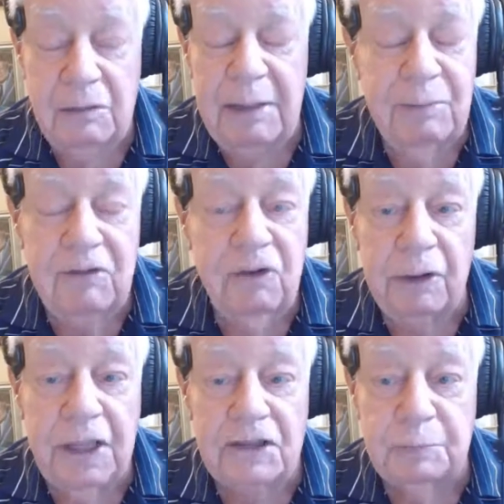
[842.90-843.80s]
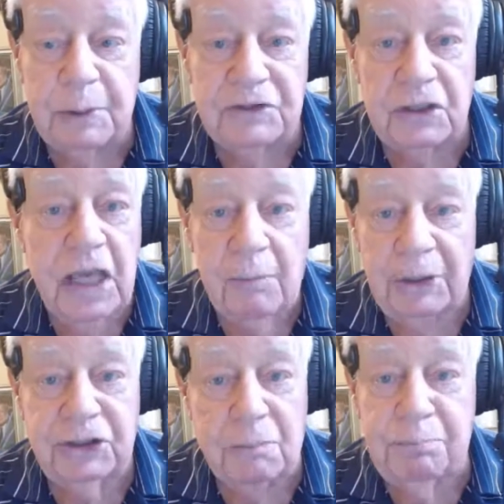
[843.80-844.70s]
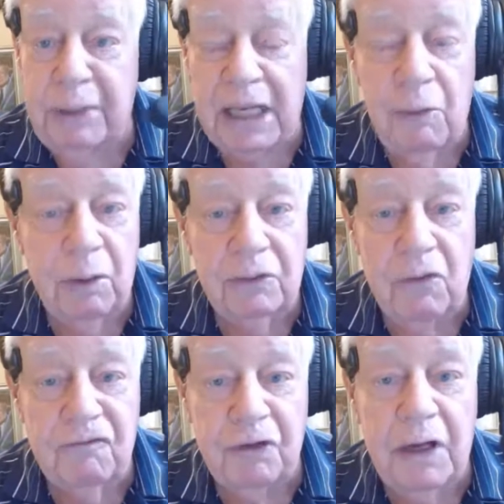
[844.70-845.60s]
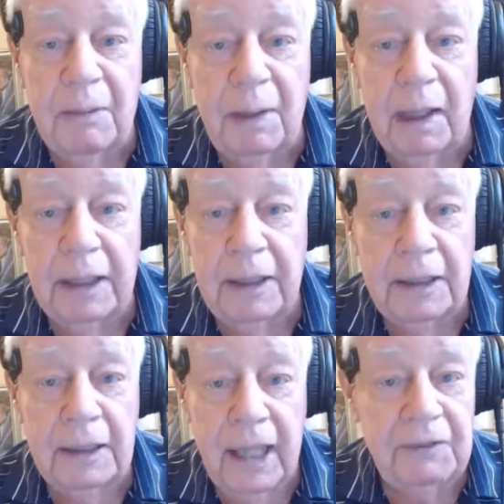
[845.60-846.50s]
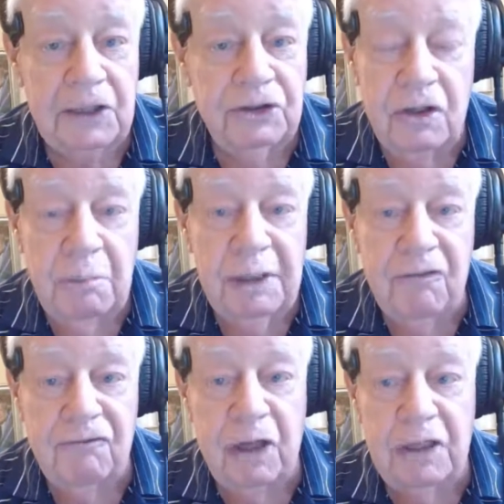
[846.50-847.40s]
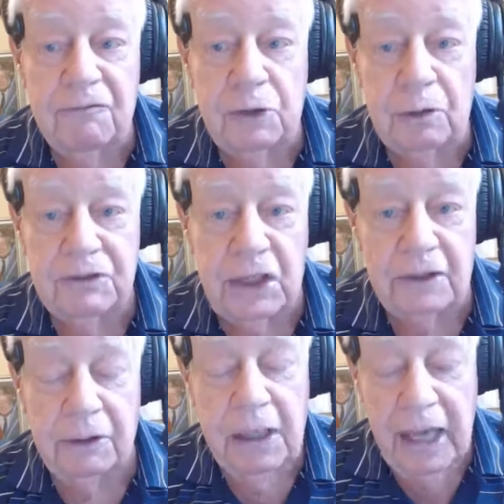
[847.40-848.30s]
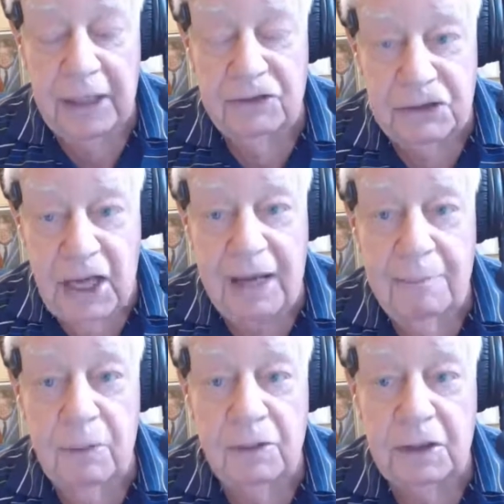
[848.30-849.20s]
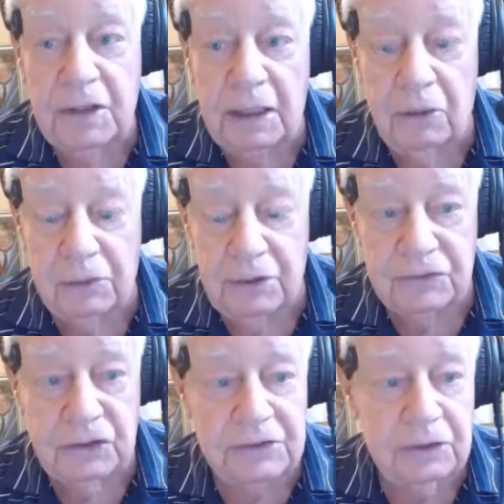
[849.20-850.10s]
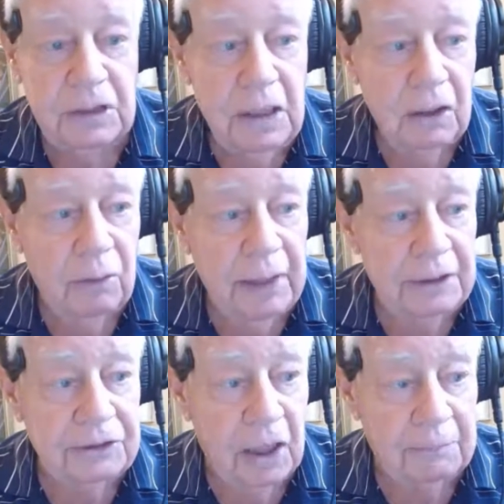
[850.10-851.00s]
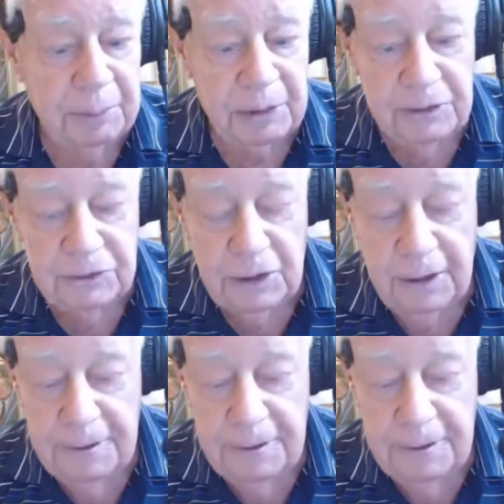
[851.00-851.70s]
You may be a very nice person, but you're bloody well no friend of mine, and they shouldn't be a friend of yours either. And it's time that they learn this lesson. Go ahead, John, please.